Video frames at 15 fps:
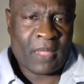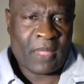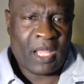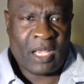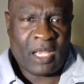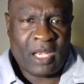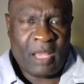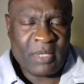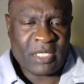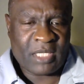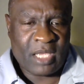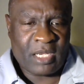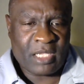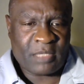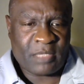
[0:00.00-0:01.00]
And let me
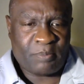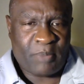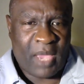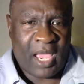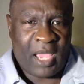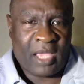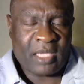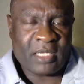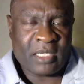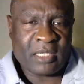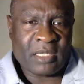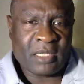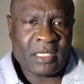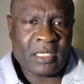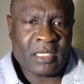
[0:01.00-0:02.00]
say this by
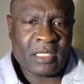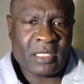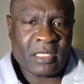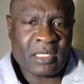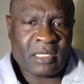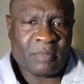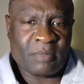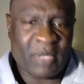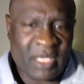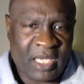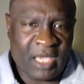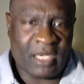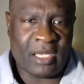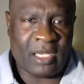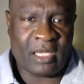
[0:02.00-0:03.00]

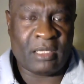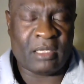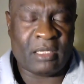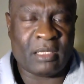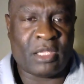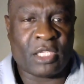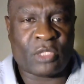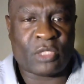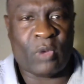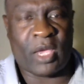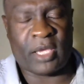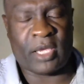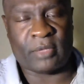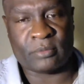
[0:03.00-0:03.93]
beginning this way.